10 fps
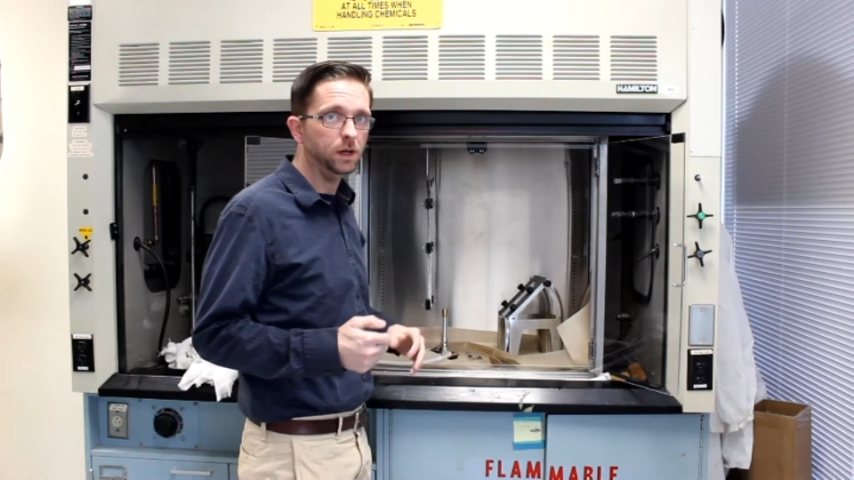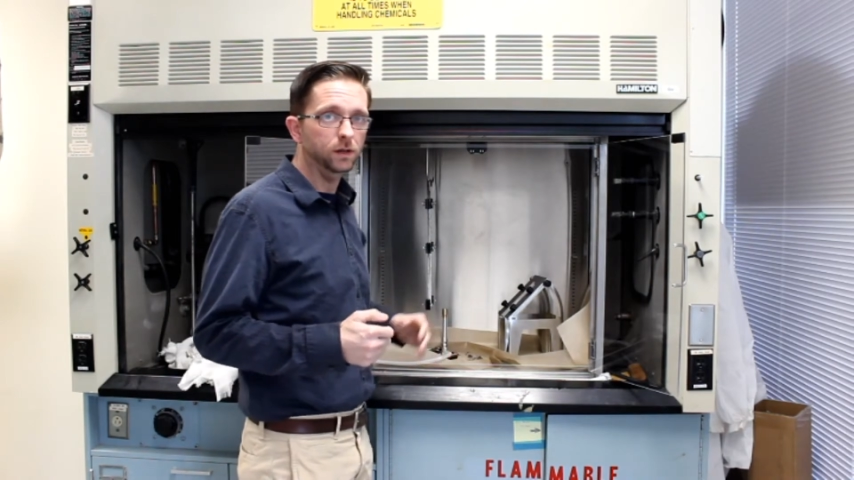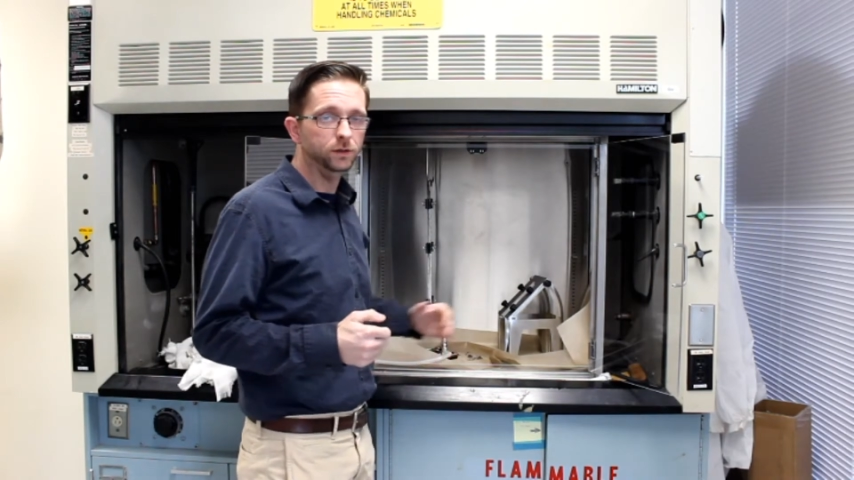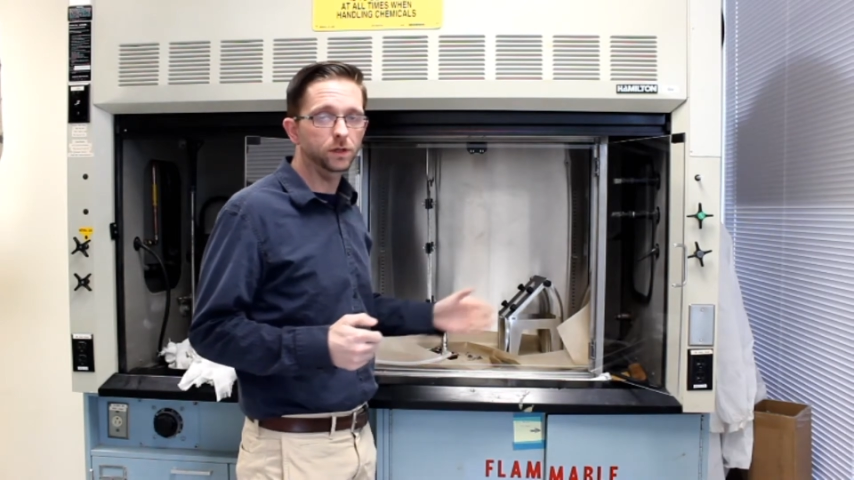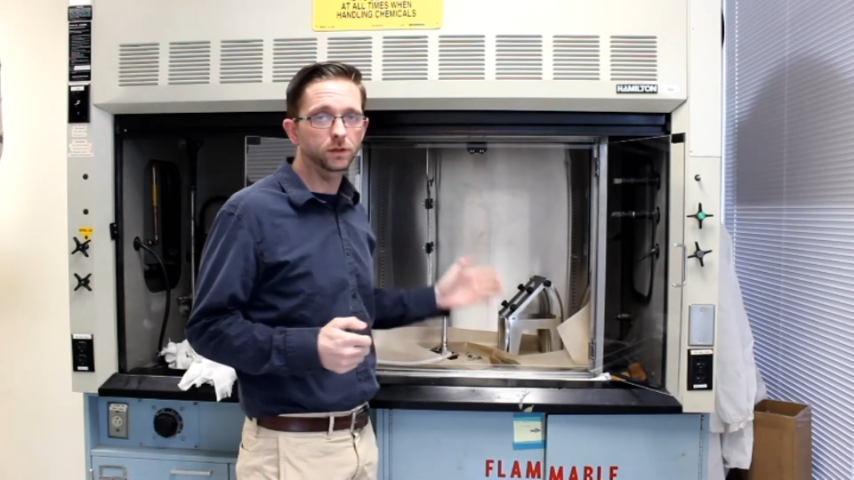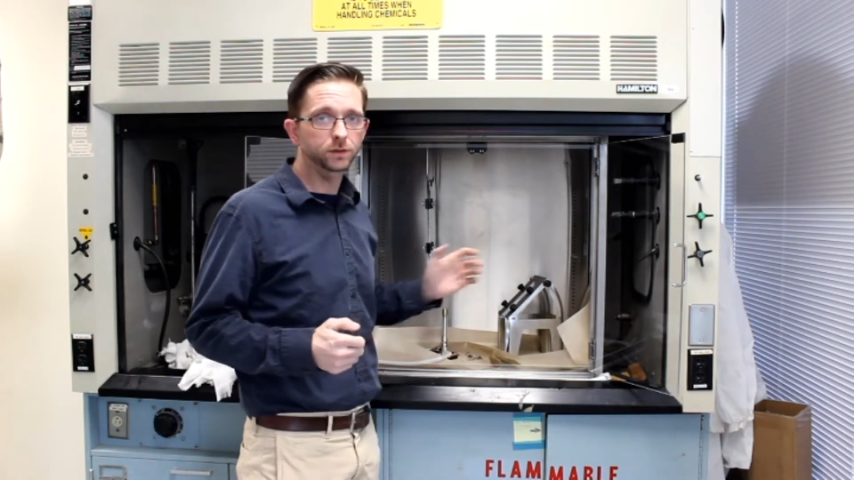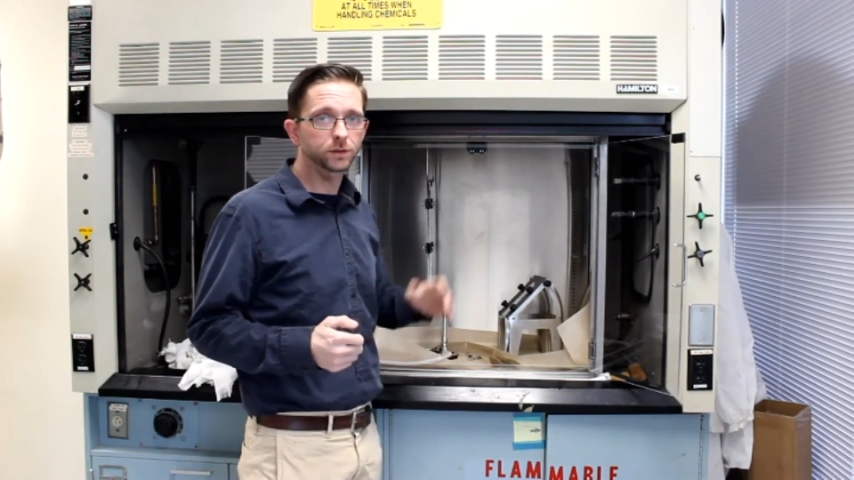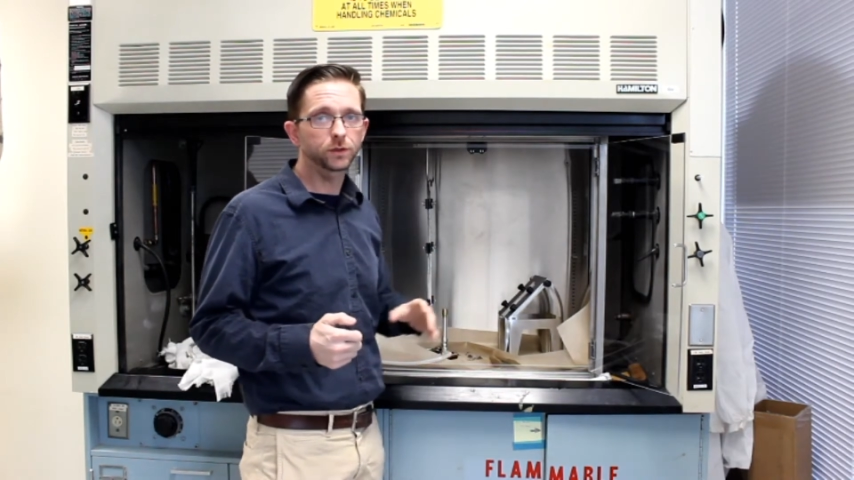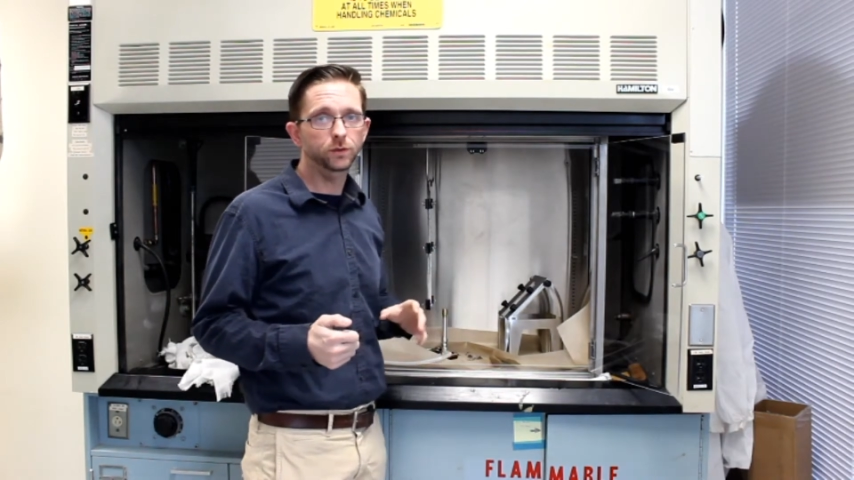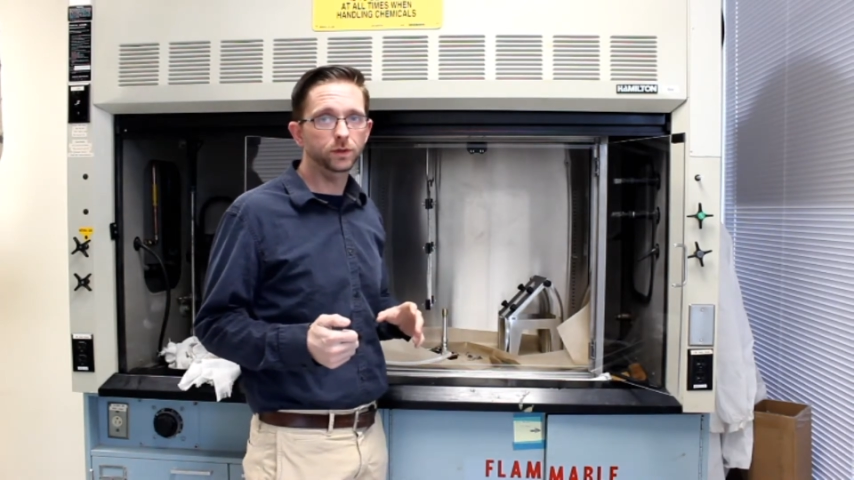So those are
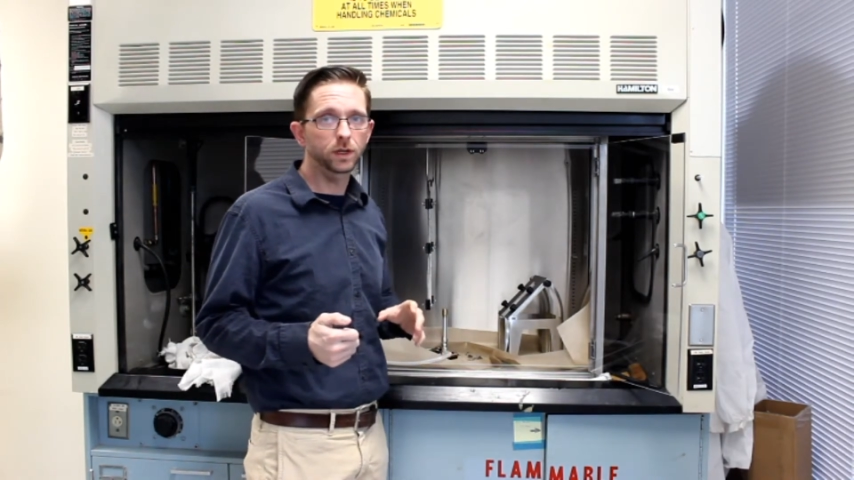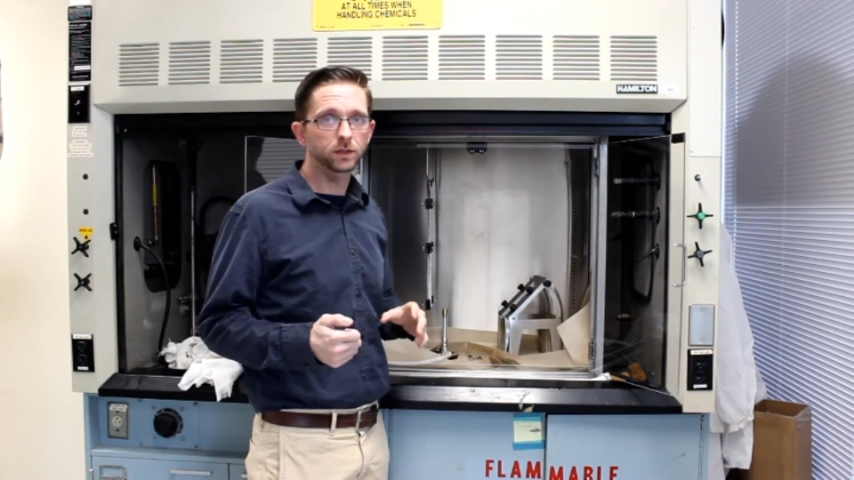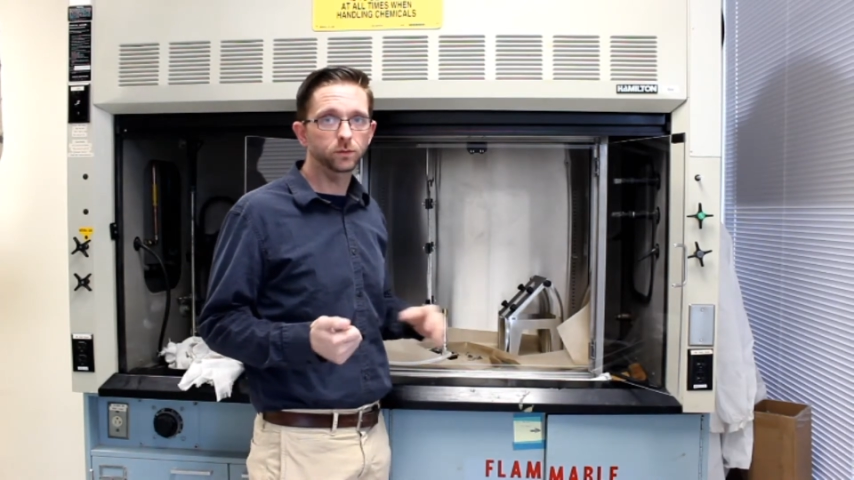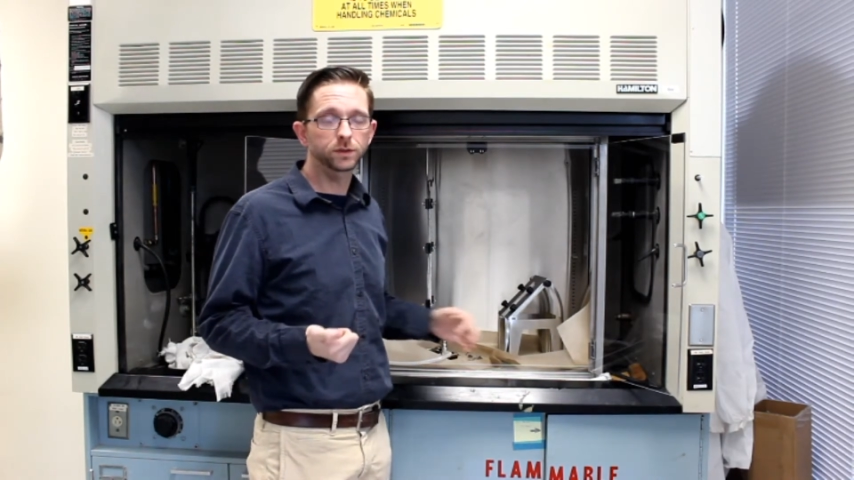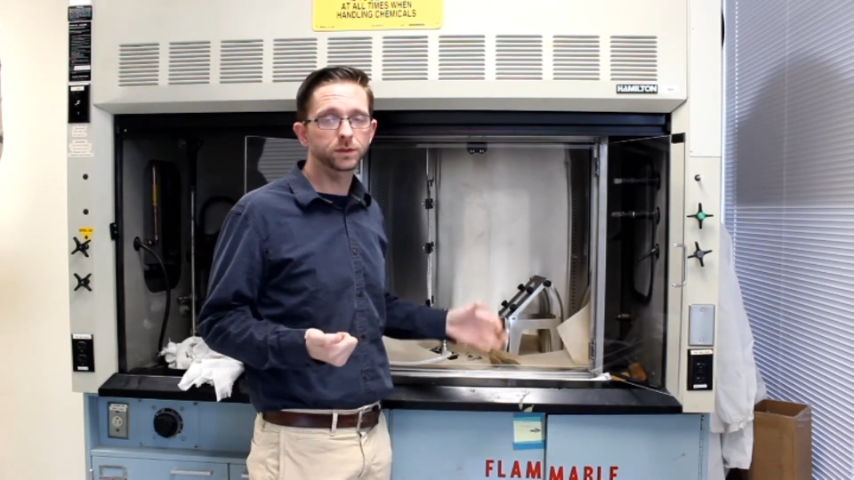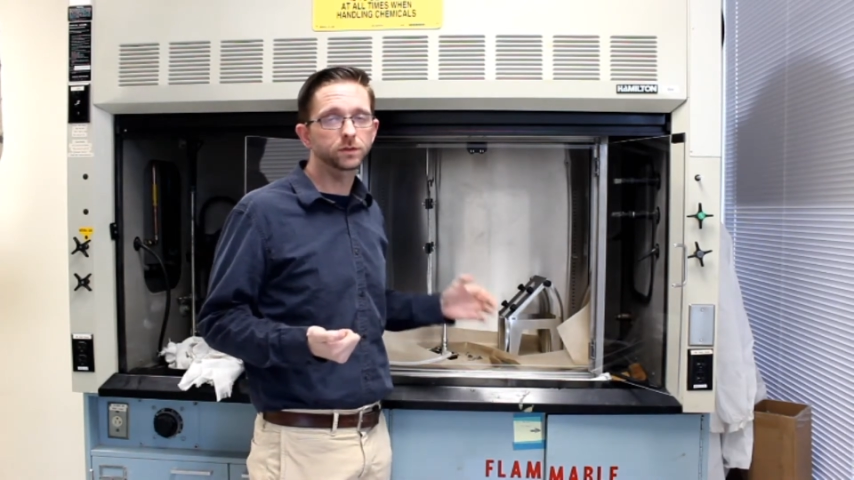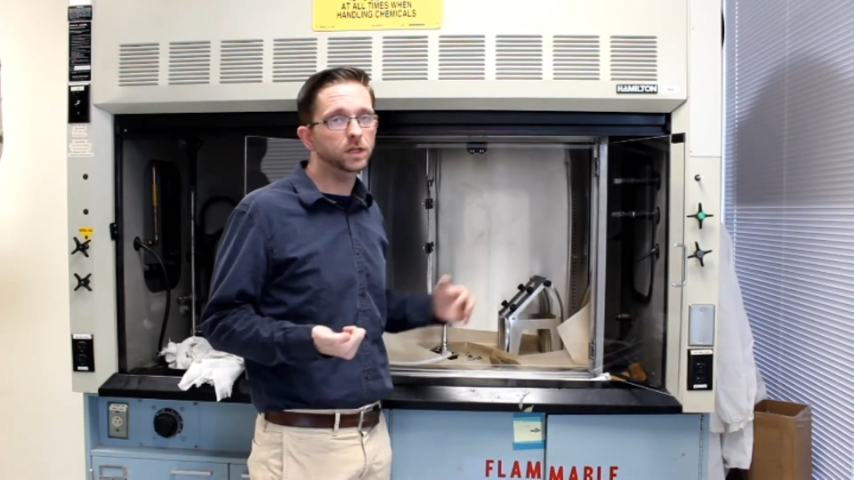the two things. Once those